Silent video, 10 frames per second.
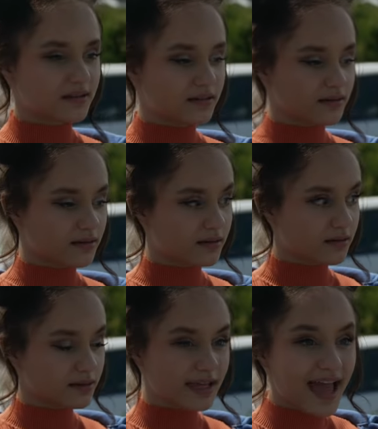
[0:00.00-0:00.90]
I text him?
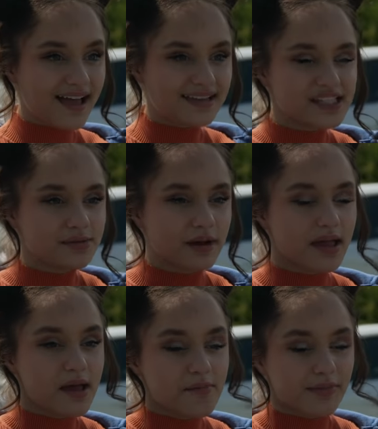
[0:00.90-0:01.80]
Yeah, let's do it.
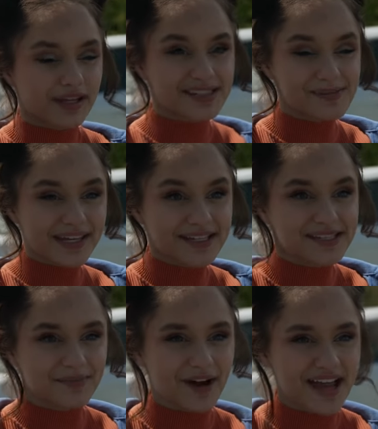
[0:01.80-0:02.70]
But let's make it a
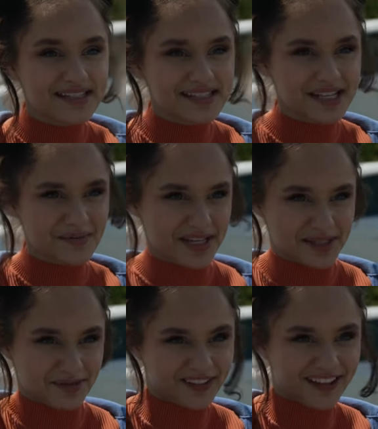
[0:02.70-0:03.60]
surprise and see what
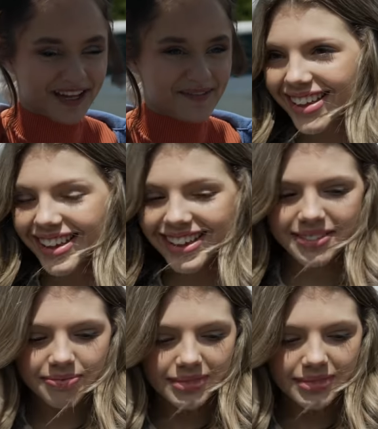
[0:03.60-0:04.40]
he's really to.